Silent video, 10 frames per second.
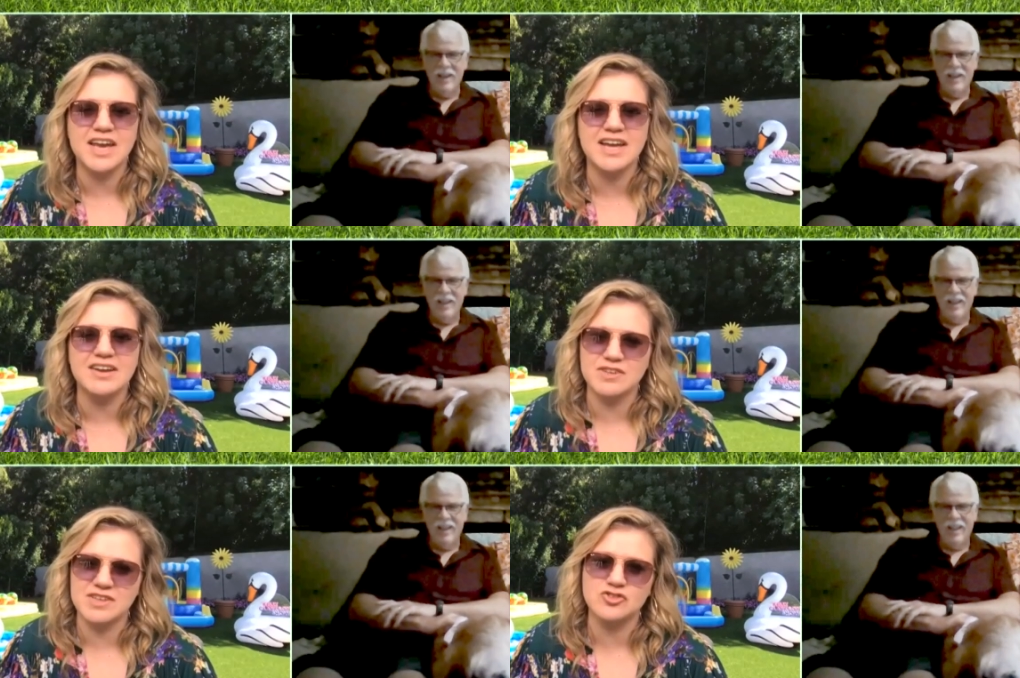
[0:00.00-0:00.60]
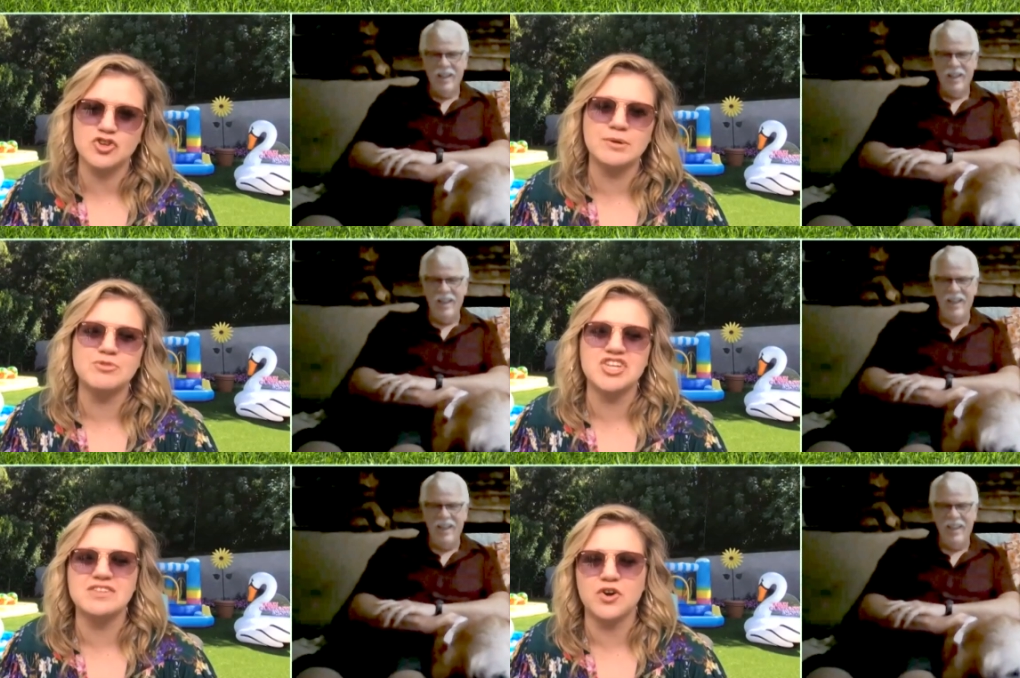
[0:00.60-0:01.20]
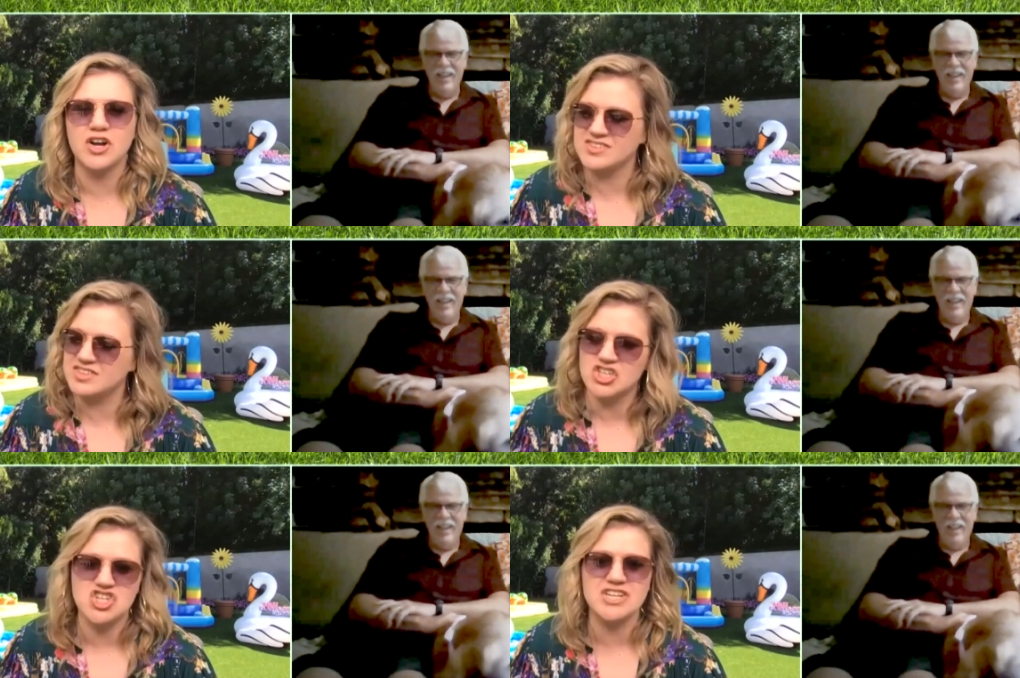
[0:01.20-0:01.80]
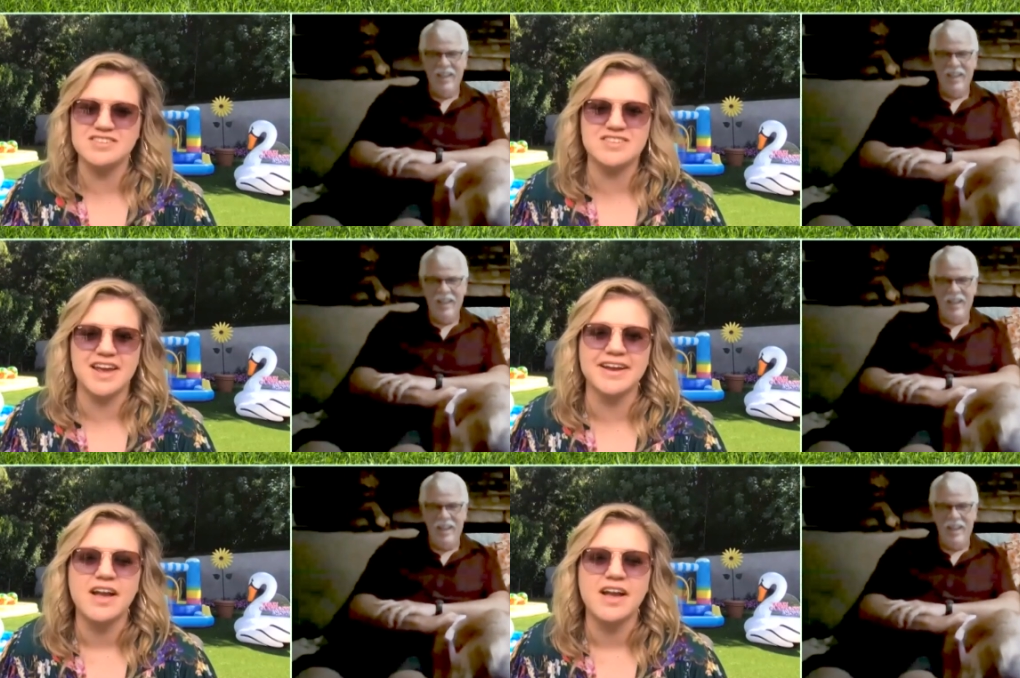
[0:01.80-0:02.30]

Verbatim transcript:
Speaker 1: cake if it has cream cheese frosting, just saying.